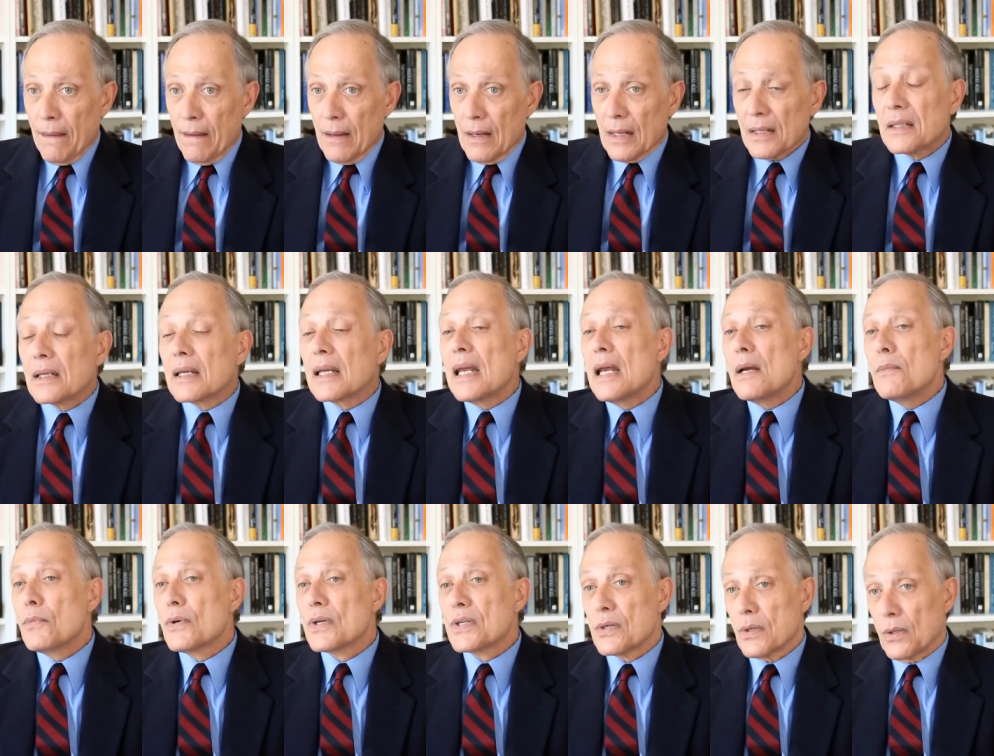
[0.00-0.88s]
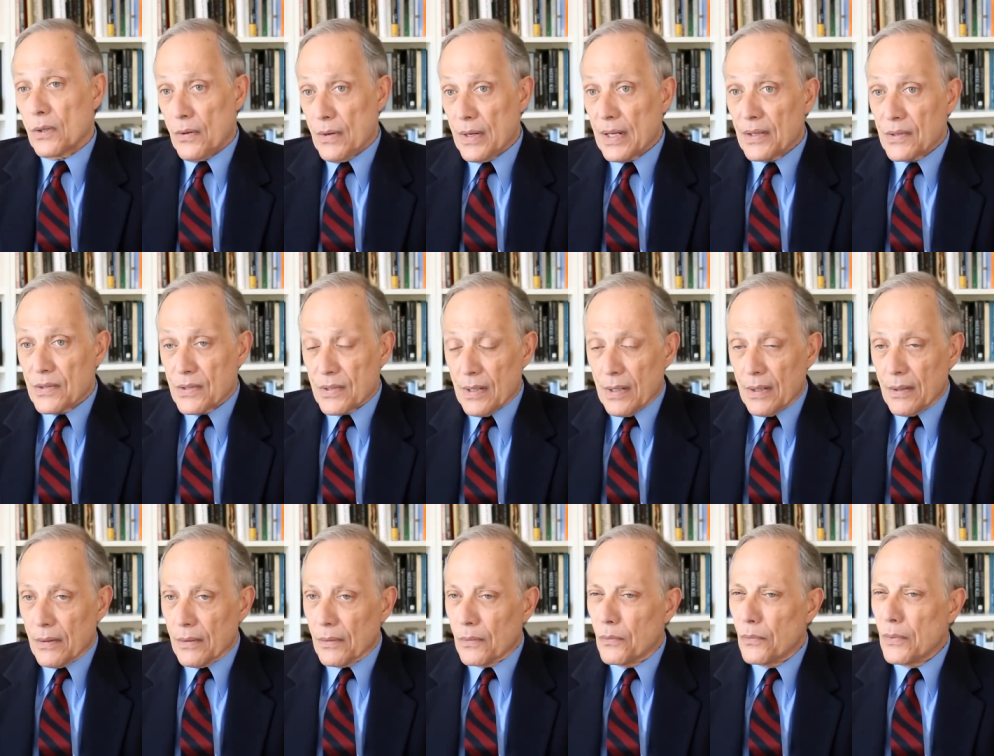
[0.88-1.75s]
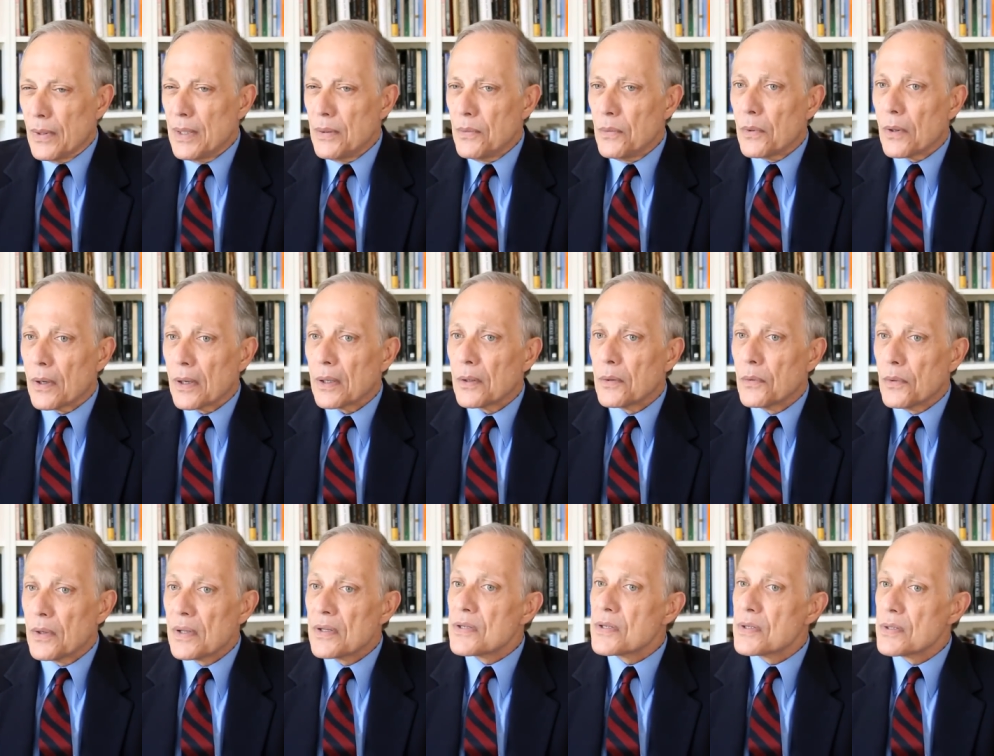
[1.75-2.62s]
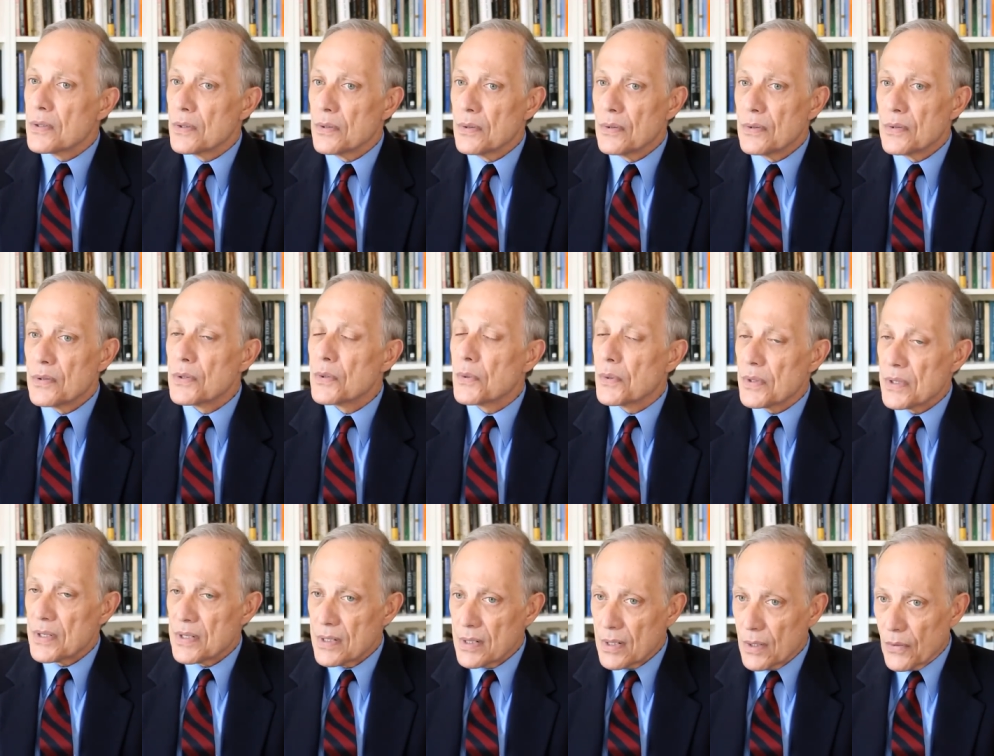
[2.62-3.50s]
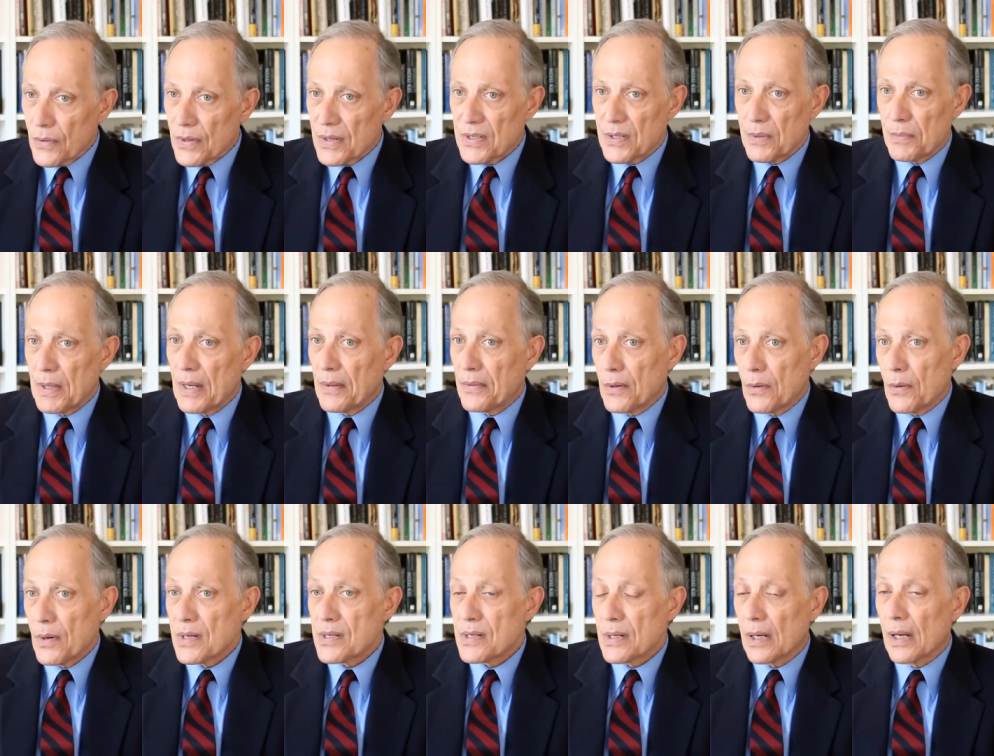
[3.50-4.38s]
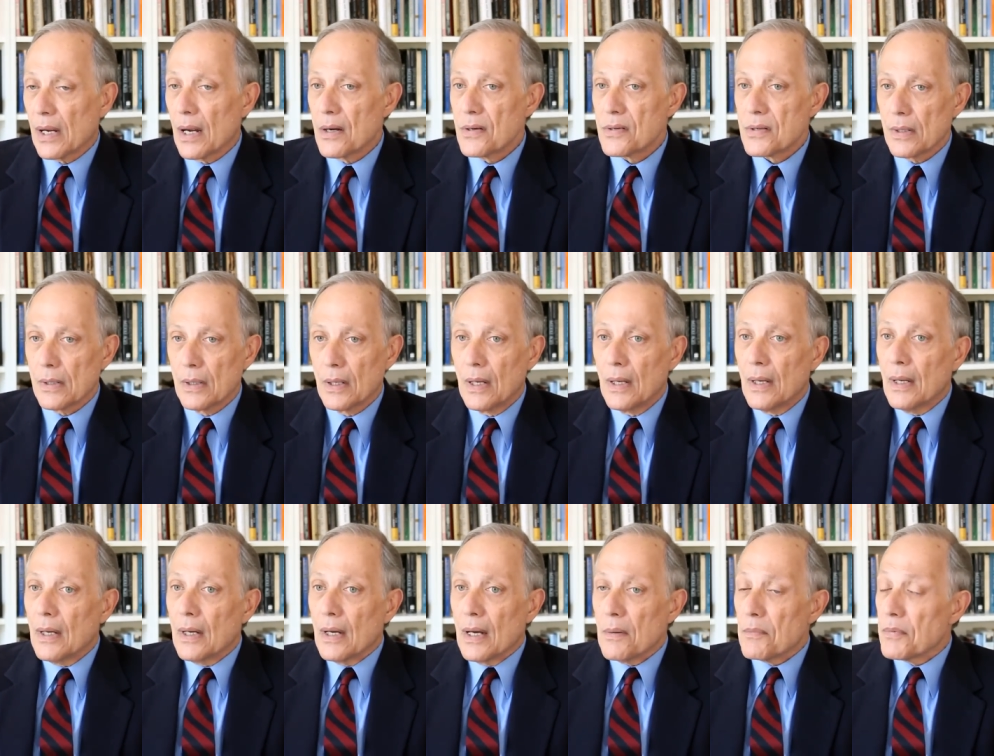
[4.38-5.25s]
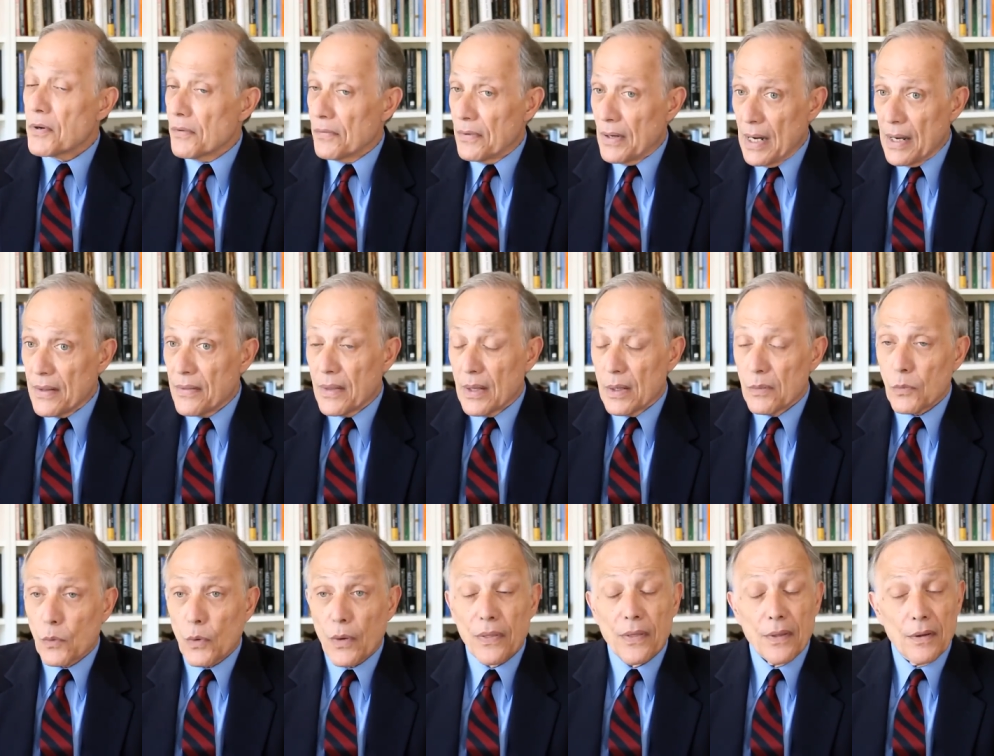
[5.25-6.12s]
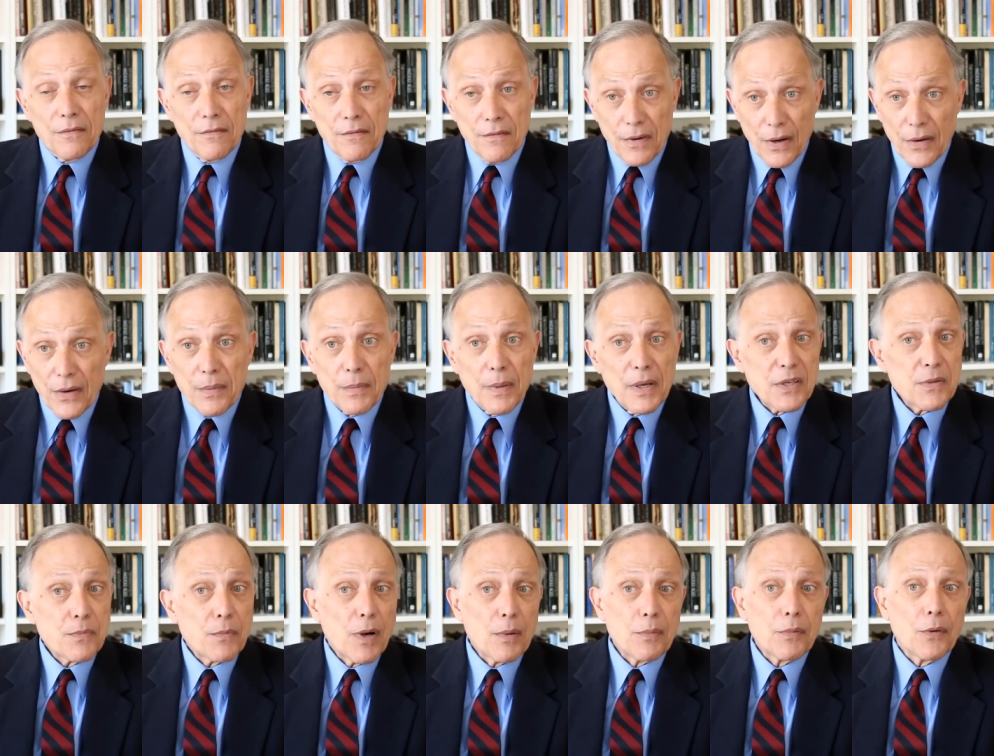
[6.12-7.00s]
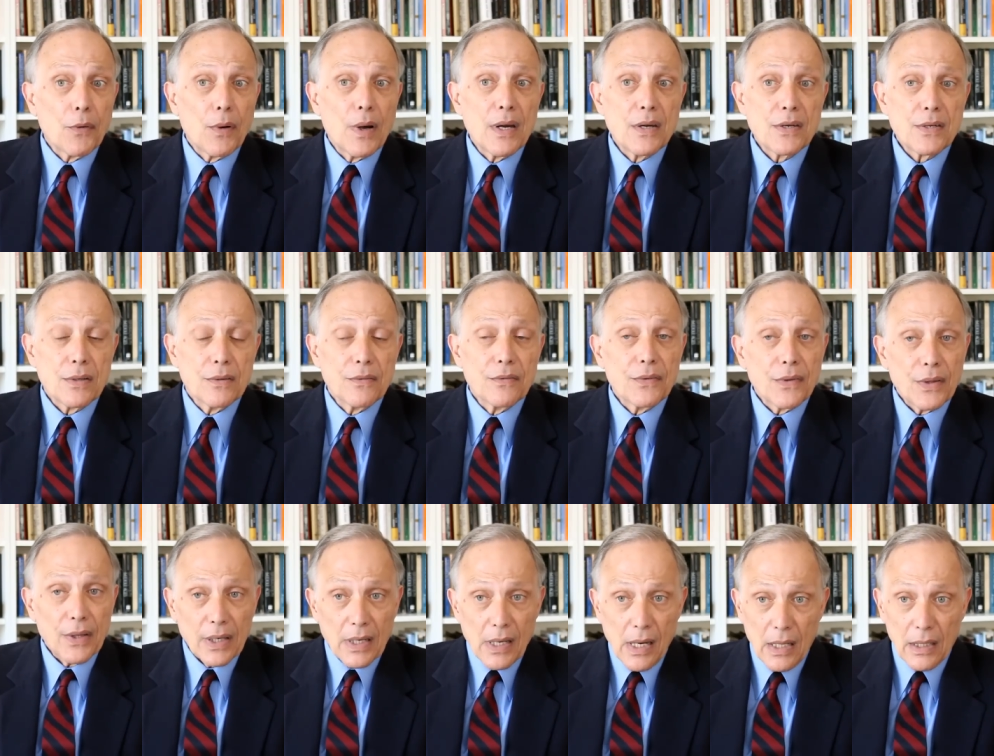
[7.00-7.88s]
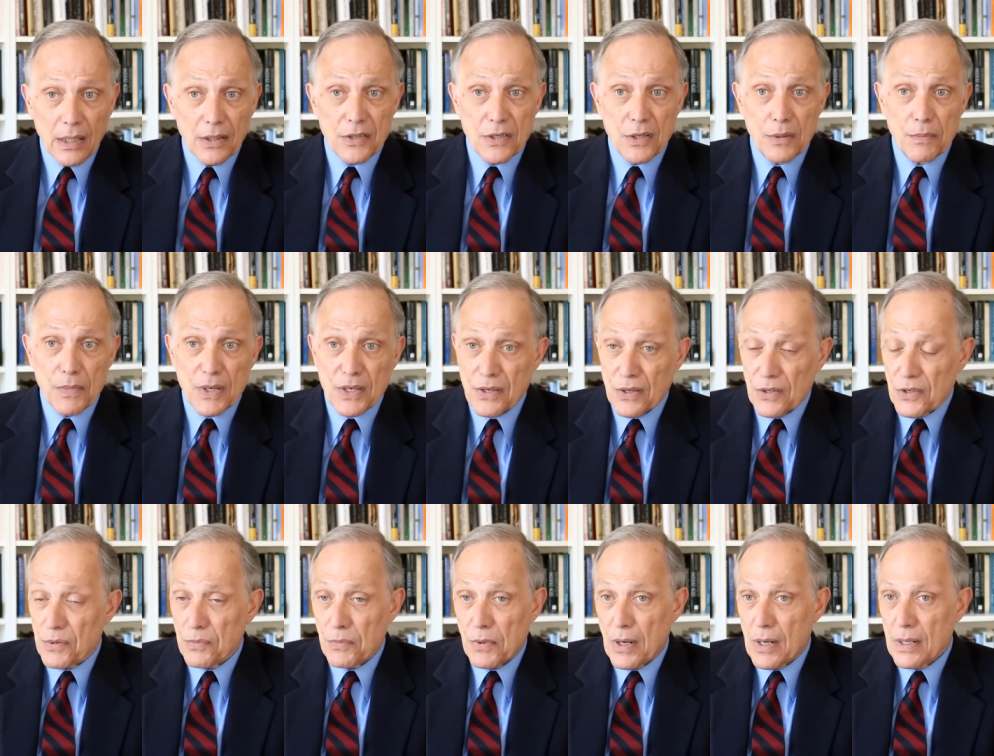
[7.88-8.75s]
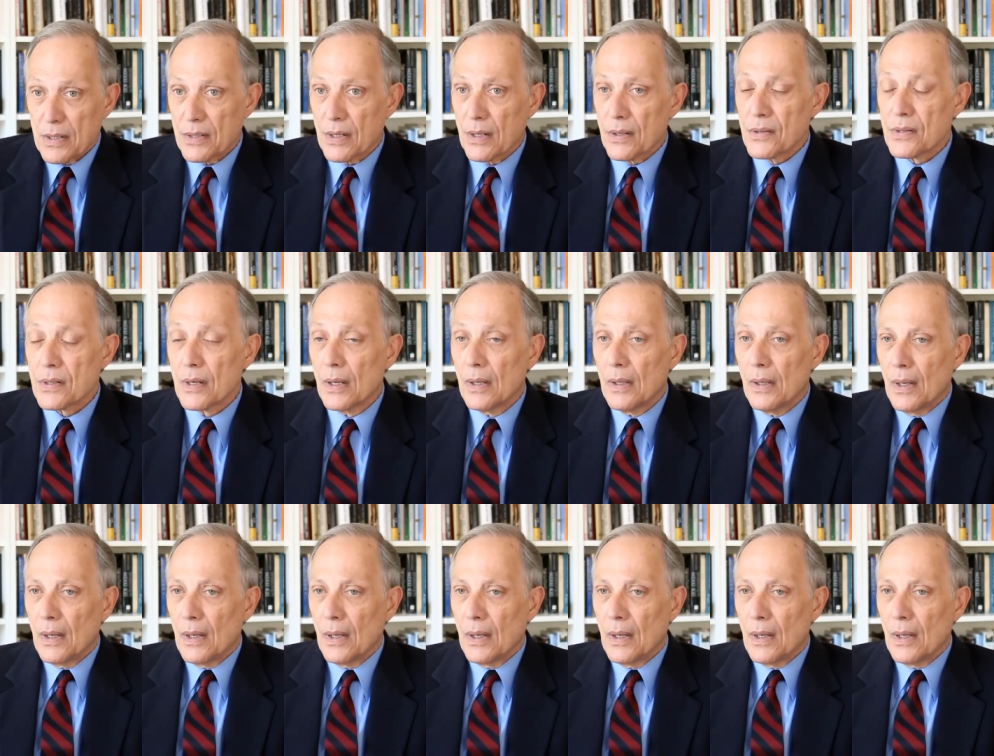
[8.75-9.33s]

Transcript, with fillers: At the Cambridge Learning Center, we work with students who are serious about their education and provide them with the very best preparation for the college admissions process.